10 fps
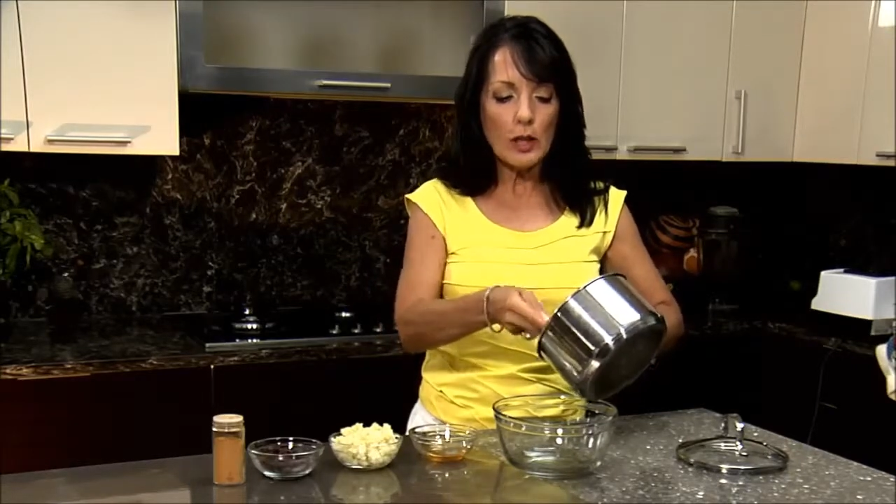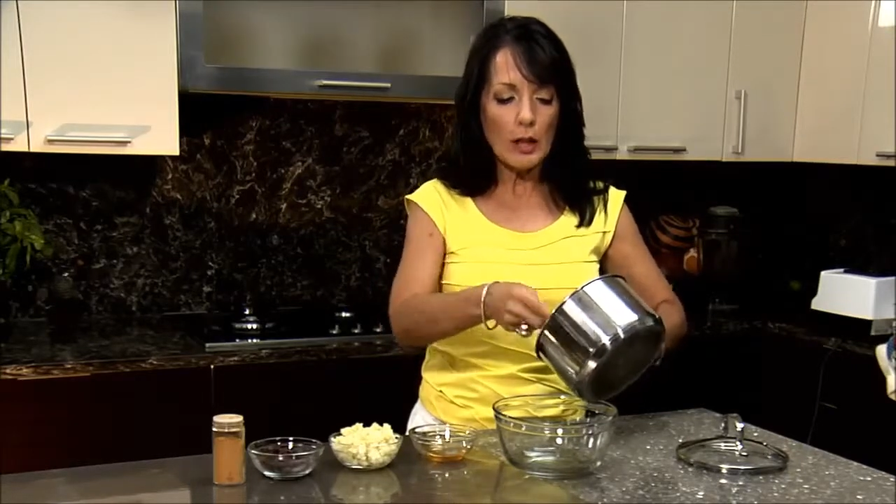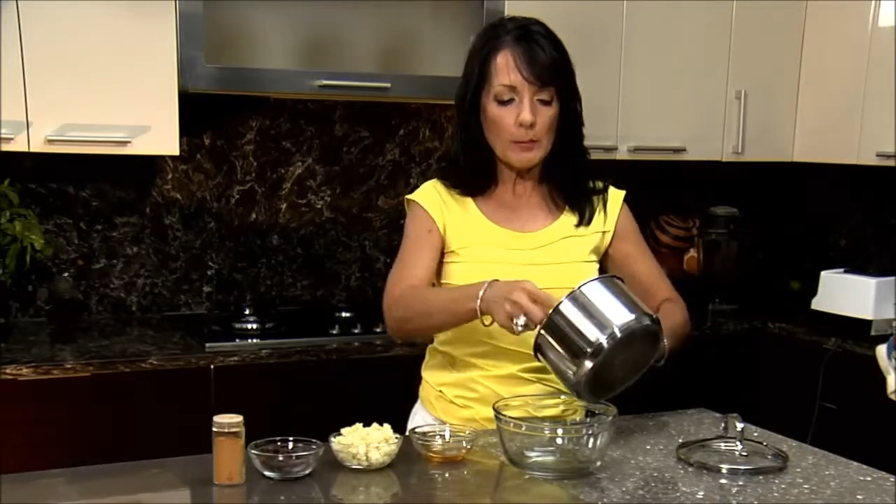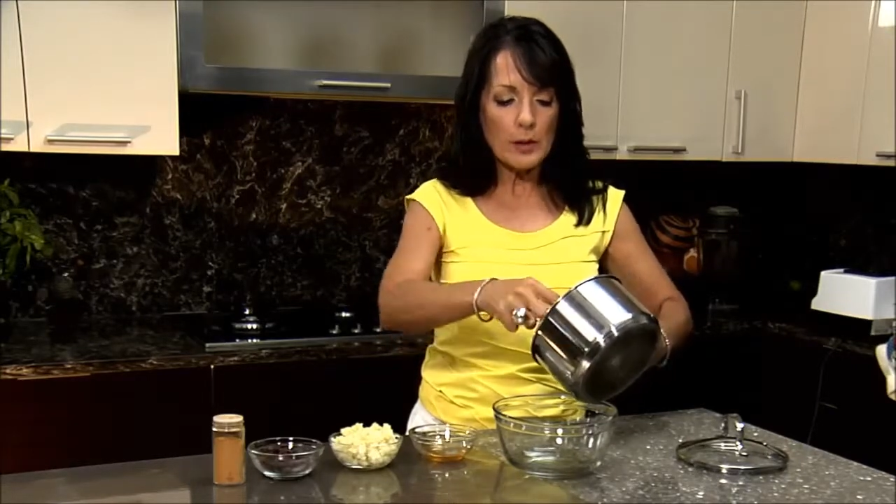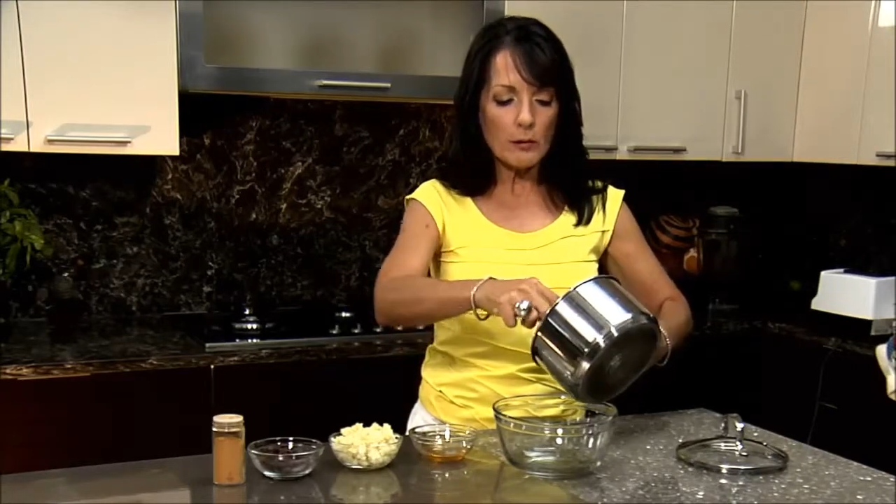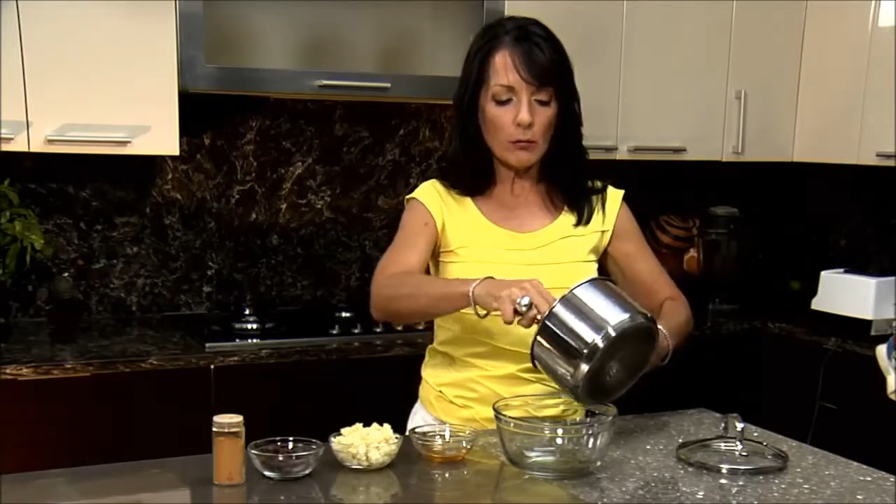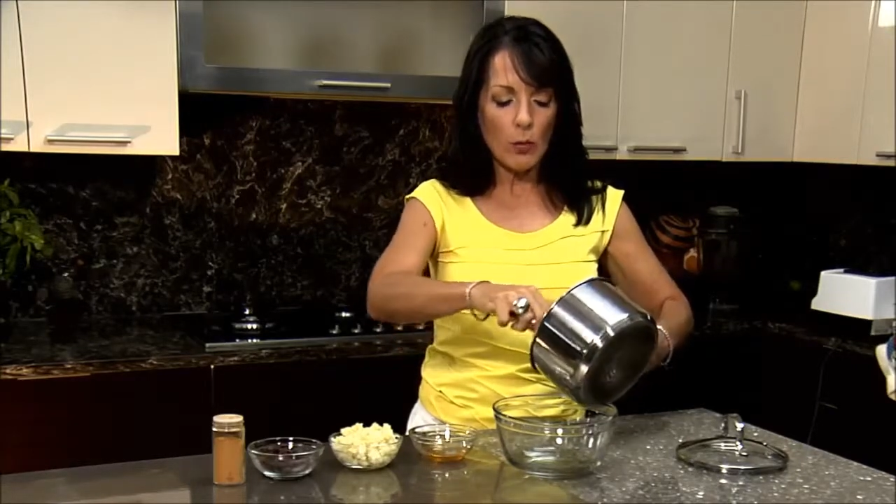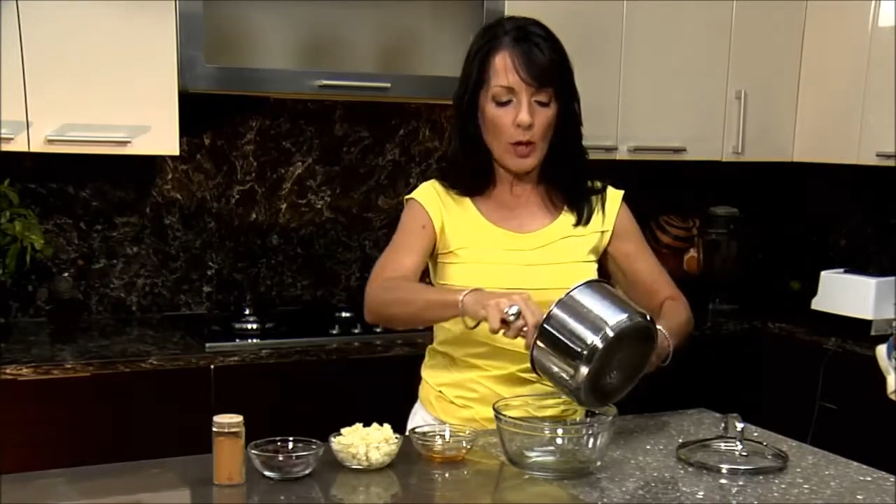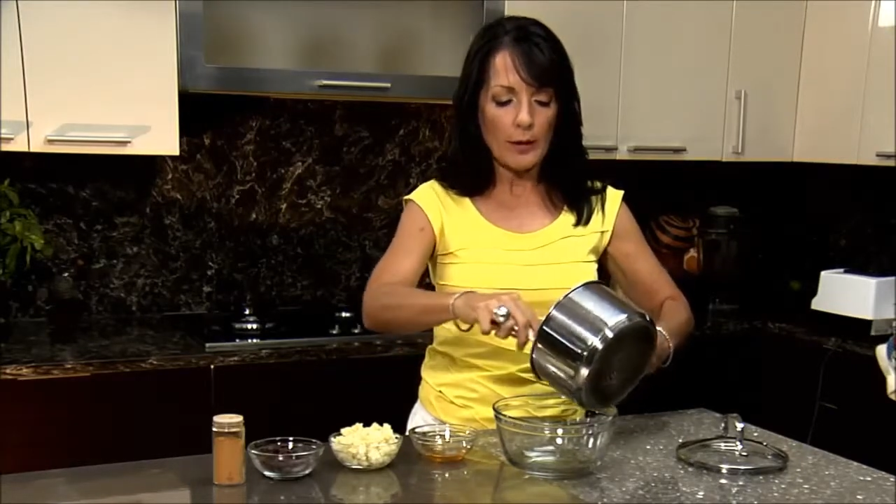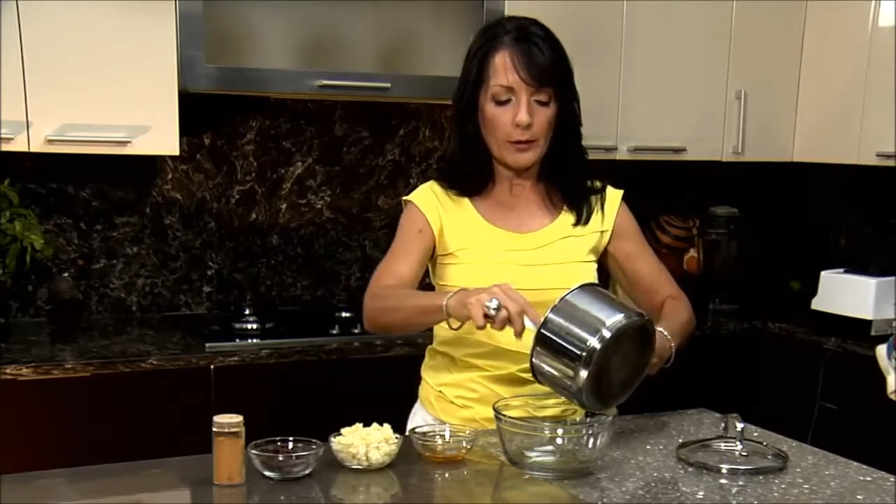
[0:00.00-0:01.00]
cups of
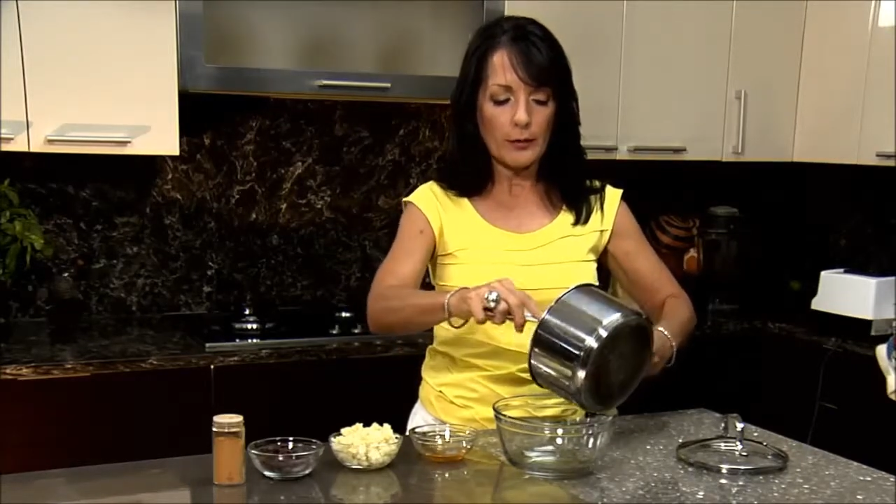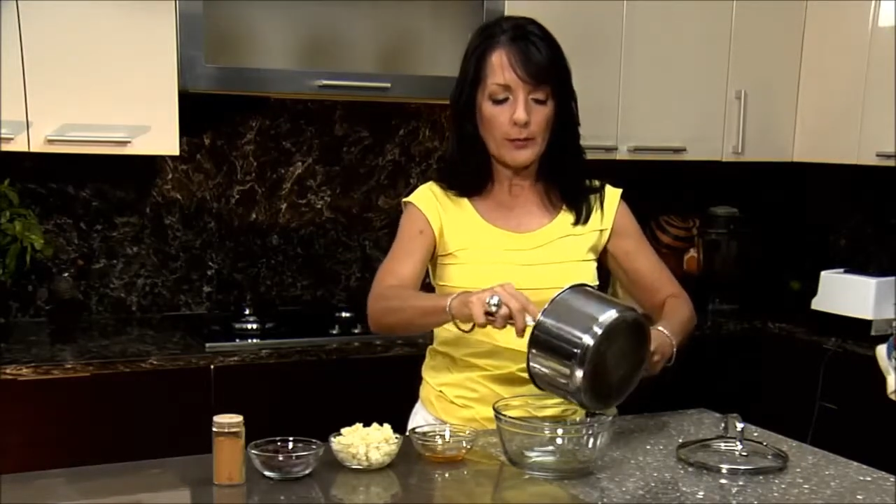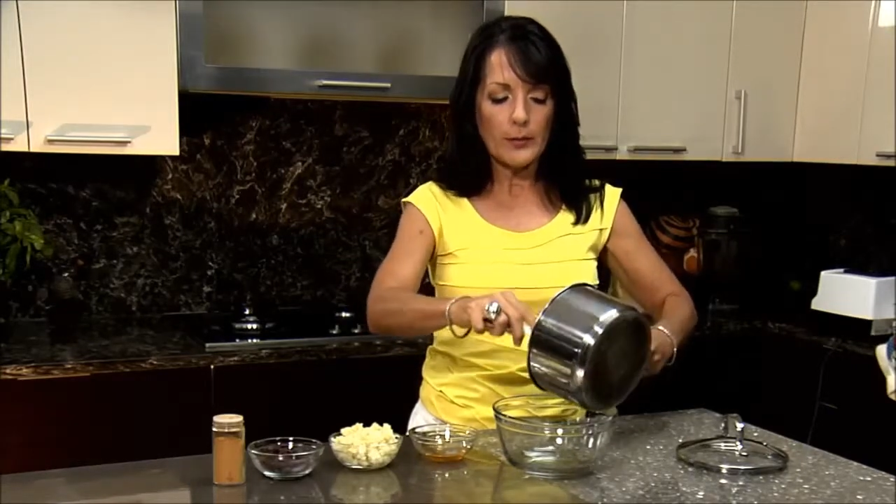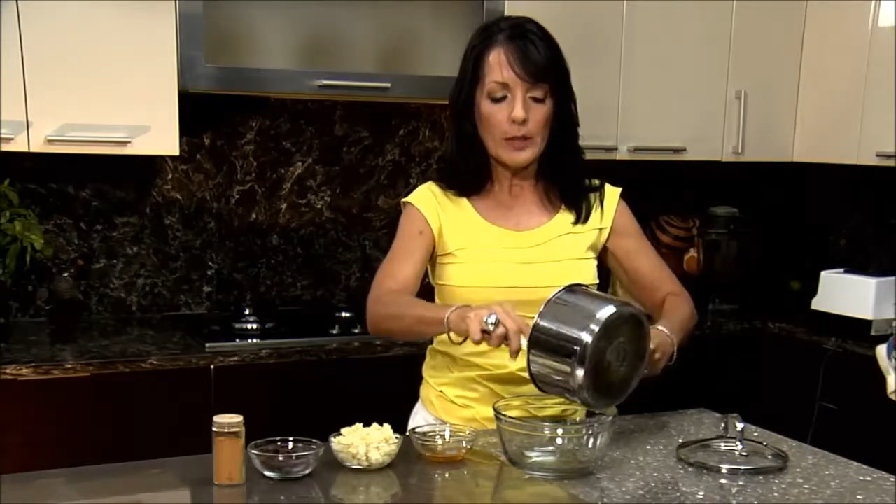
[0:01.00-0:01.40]
water